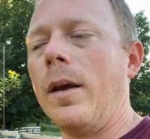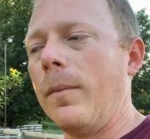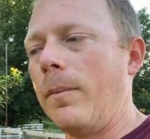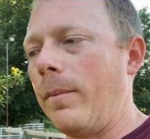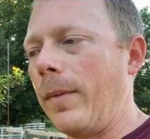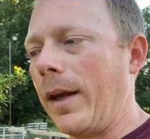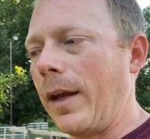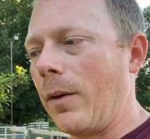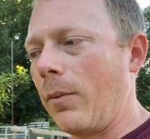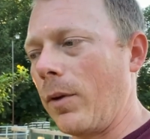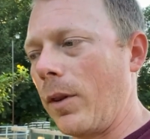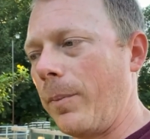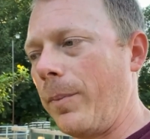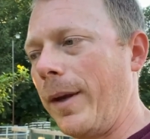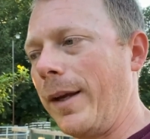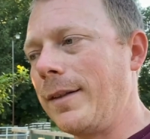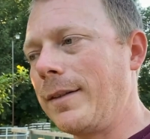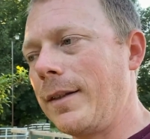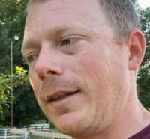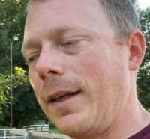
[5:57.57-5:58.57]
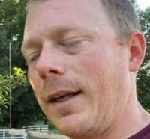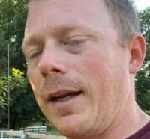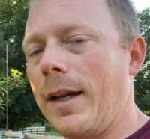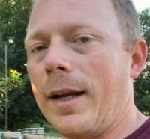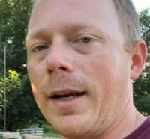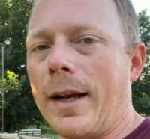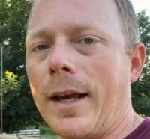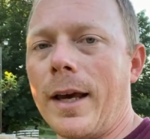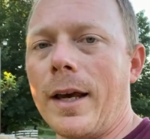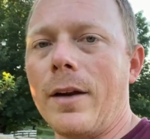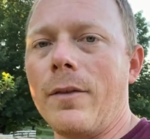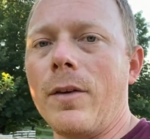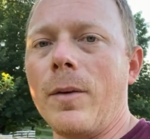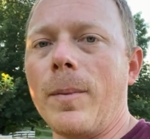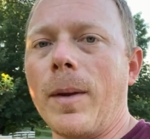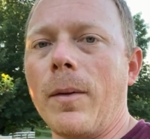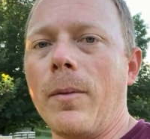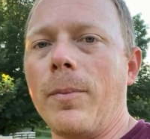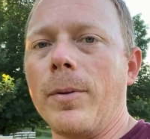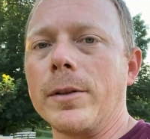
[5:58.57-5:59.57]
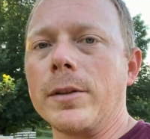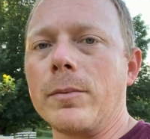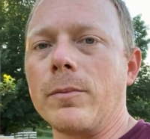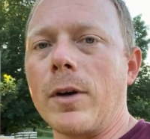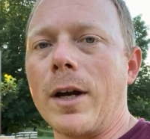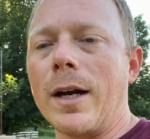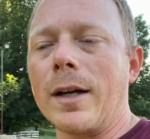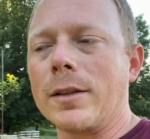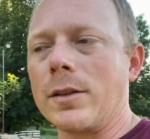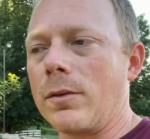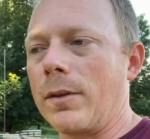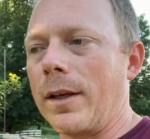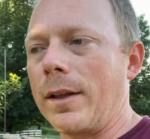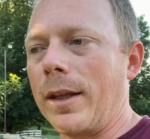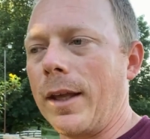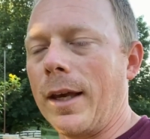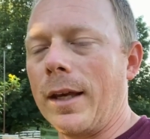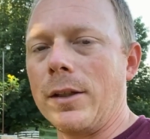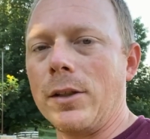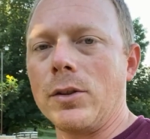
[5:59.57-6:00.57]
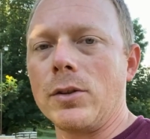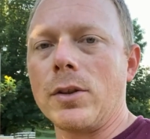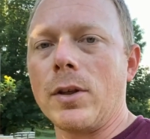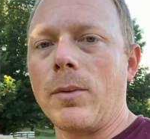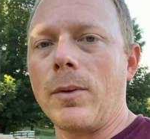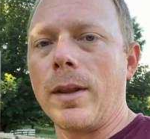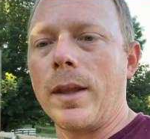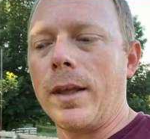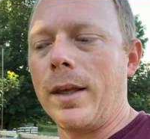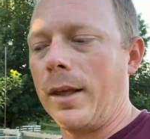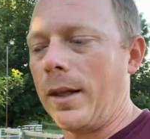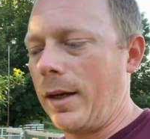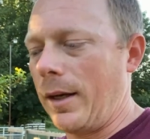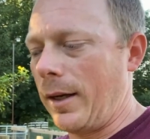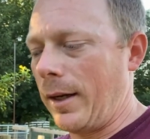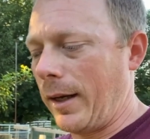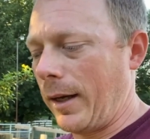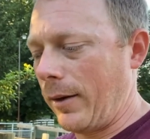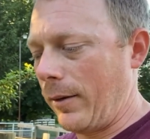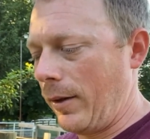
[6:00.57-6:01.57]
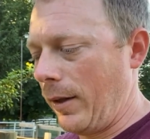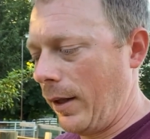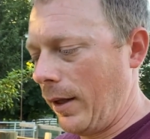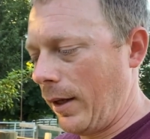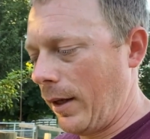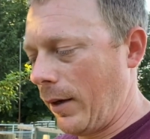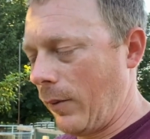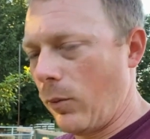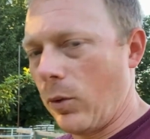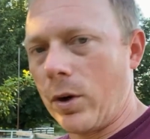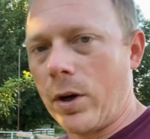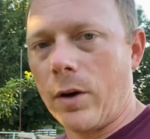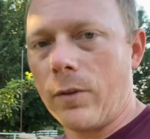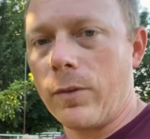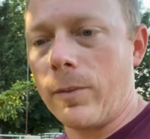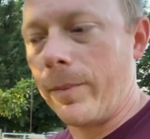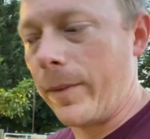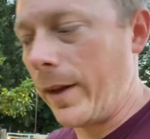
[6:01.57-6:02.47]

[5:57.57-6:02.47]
make it where the pigs can get in and out of it, maybe put some rocks around the edges so that way they can get in and out, and we'll go from